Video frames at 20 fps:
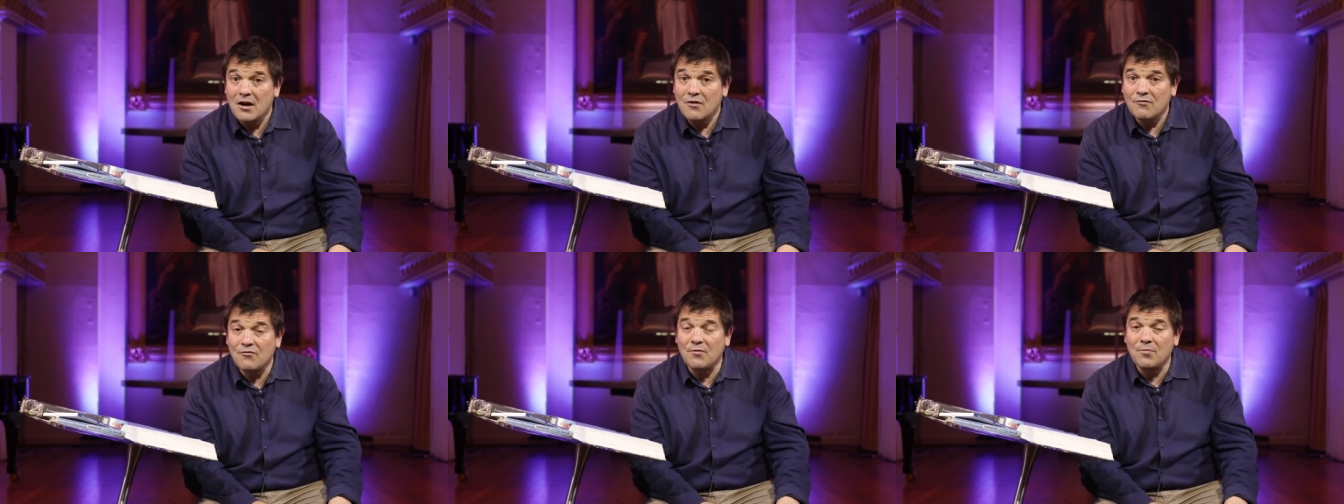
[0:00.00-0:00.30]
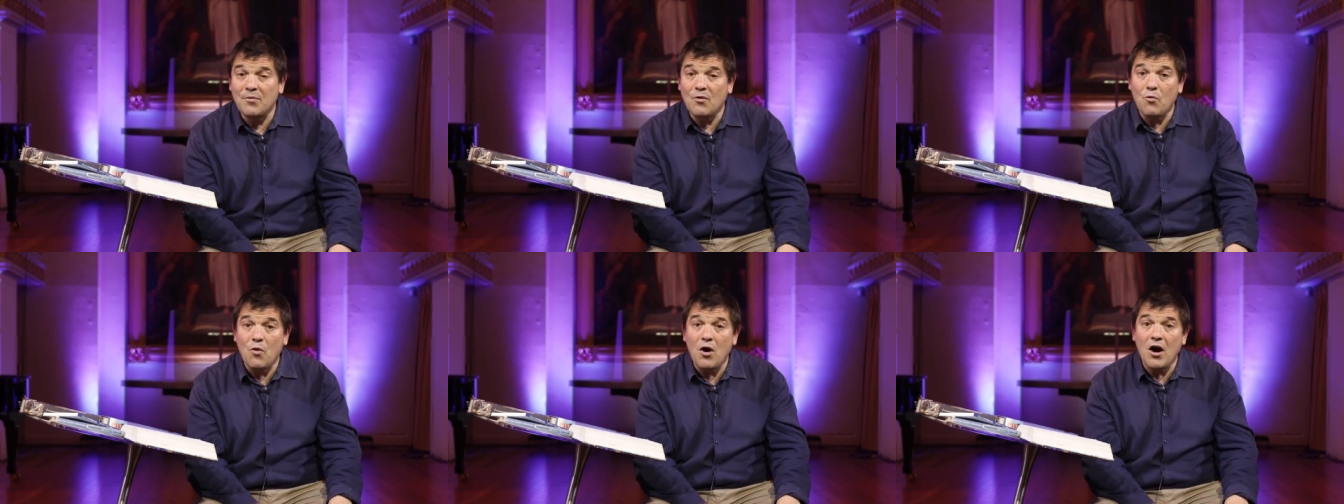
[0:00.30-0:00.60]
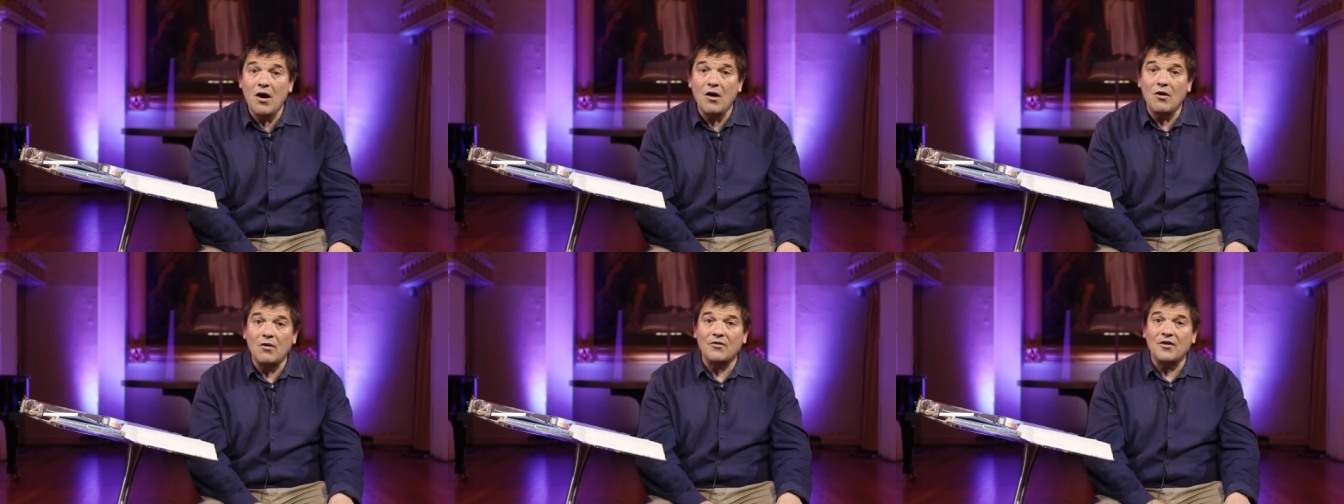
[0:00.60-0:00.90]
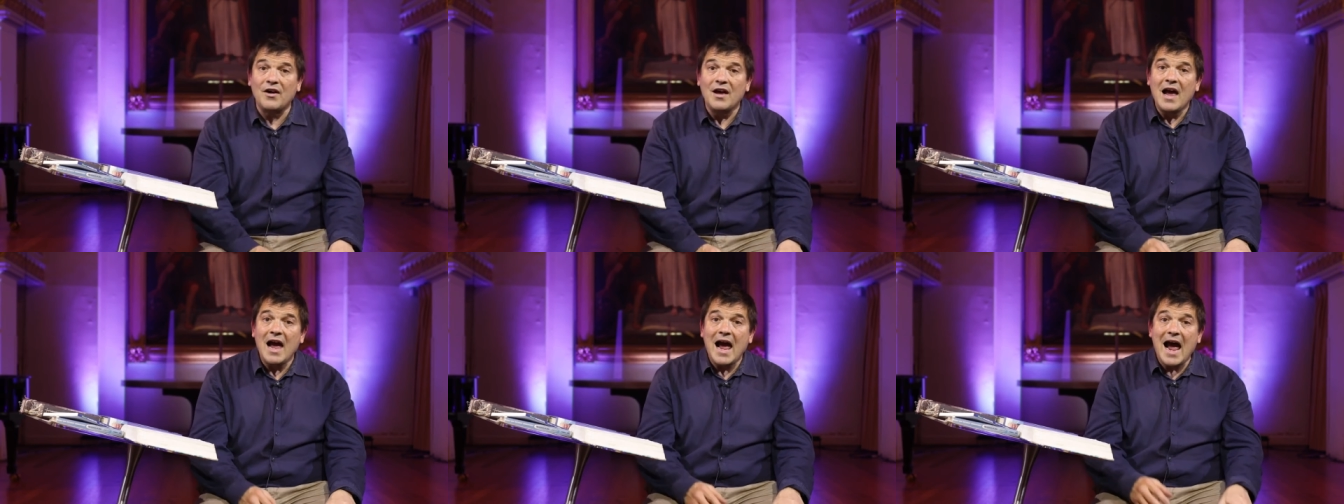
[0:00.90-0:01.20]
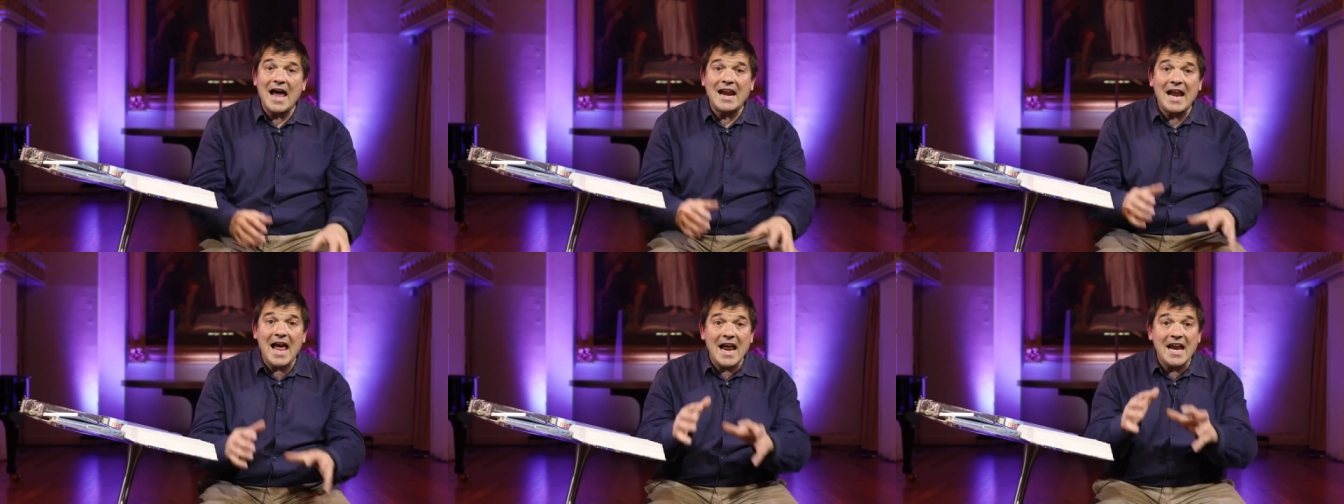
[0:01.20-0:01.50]
from the world,
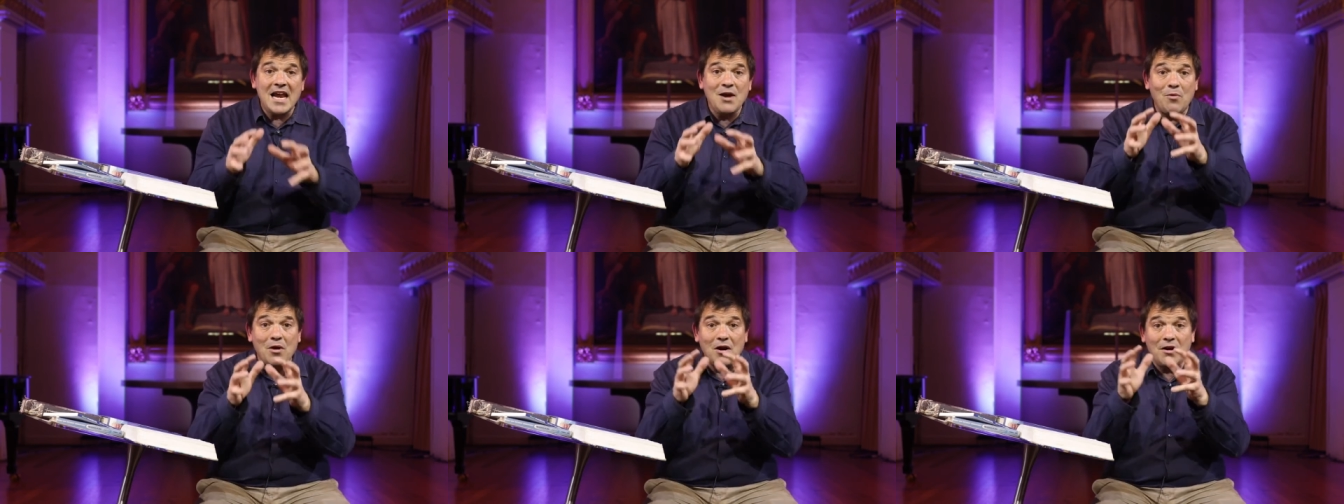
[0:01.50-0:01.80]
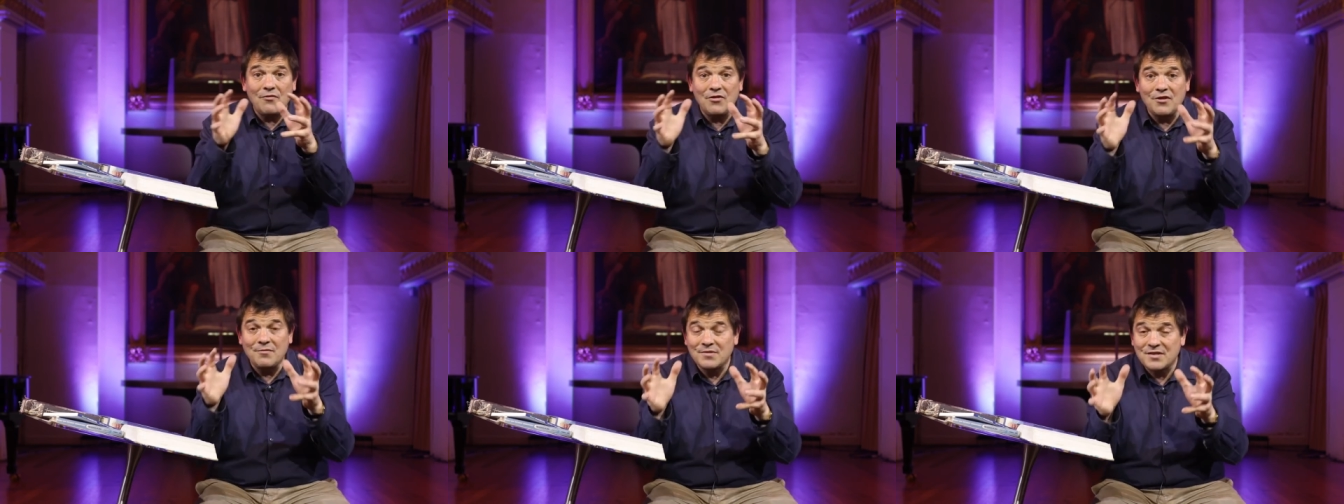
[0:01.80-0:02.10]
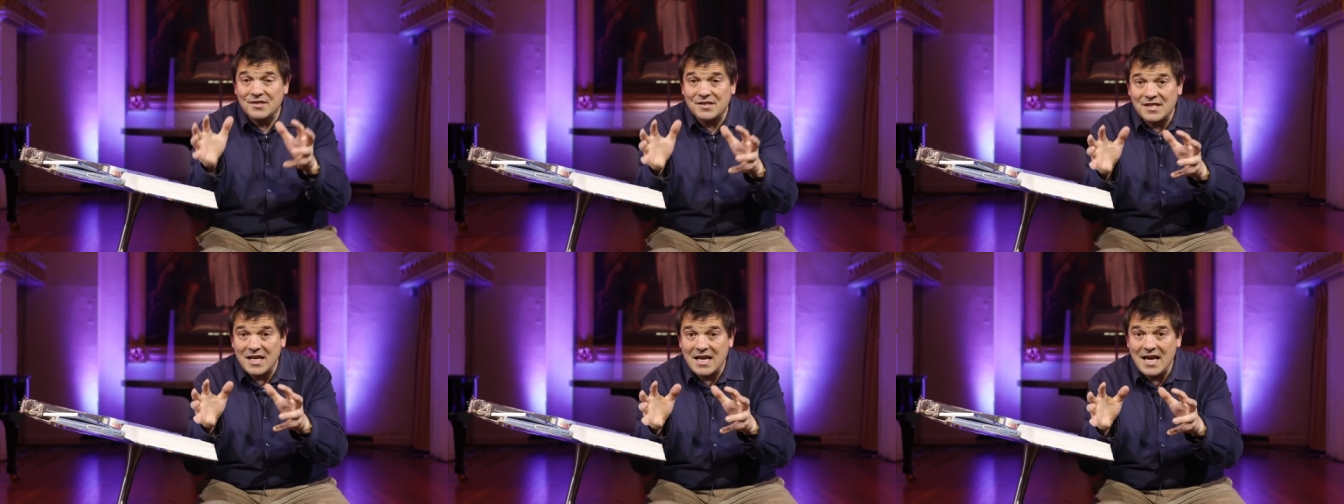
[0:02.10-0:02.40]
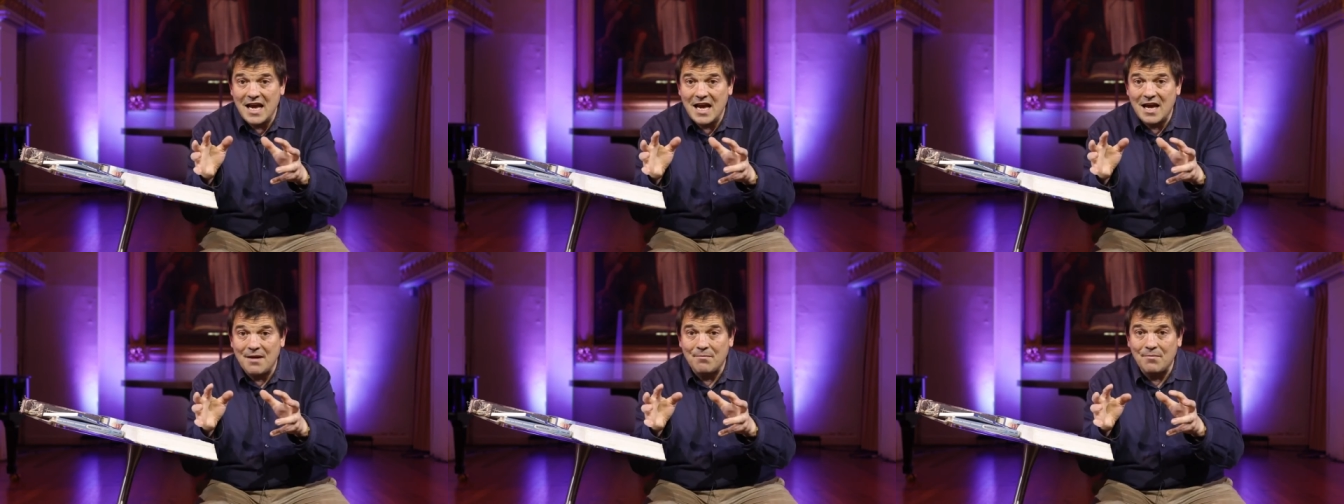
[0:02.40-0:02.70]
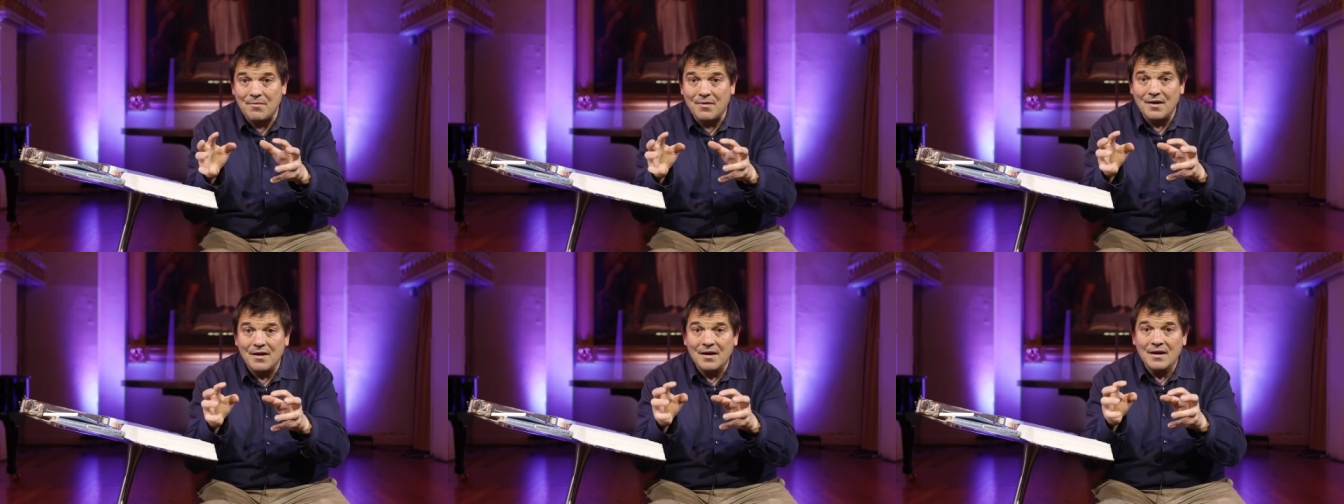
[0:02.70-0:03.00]
and any one of them see him,